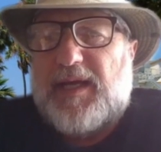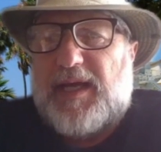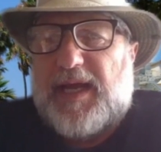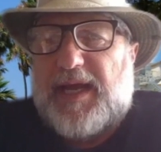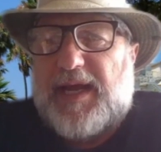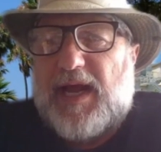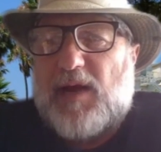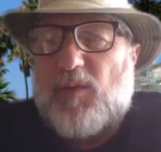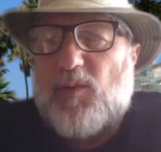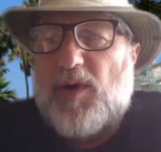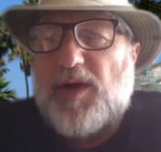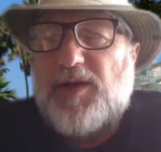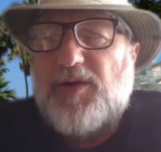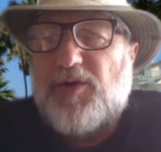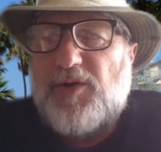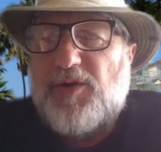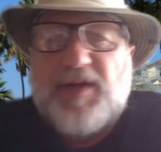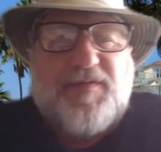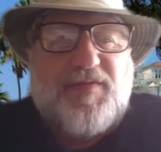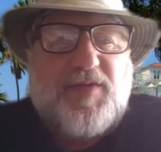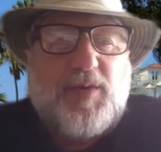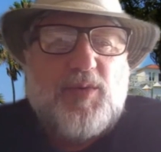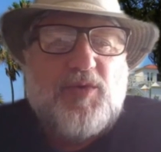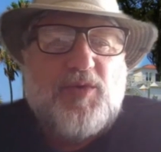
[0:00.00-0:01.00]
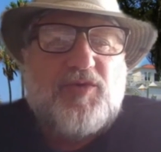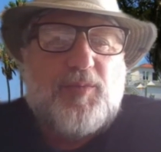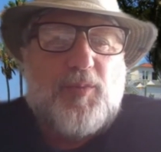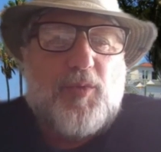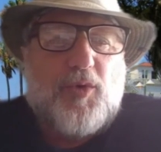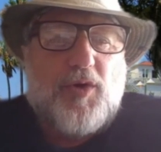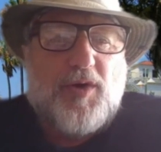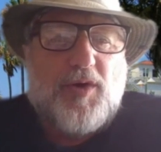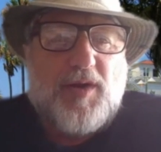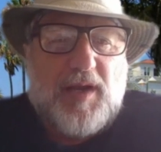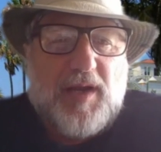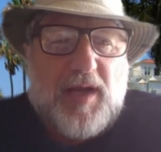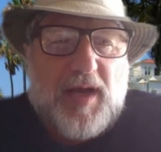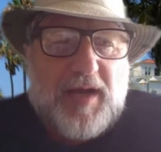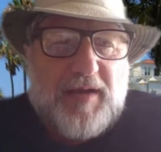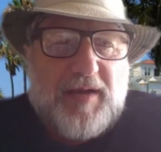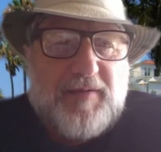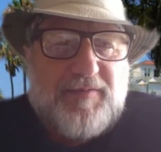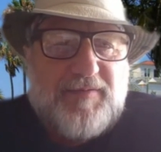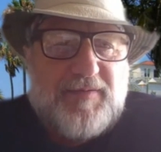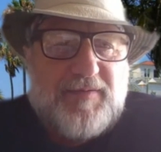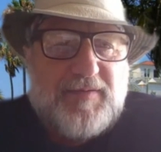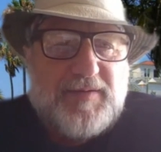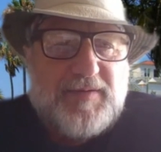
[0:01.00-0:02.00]
and I wondered if there was more to
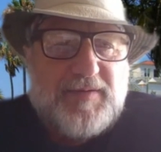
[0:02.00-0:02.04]
life,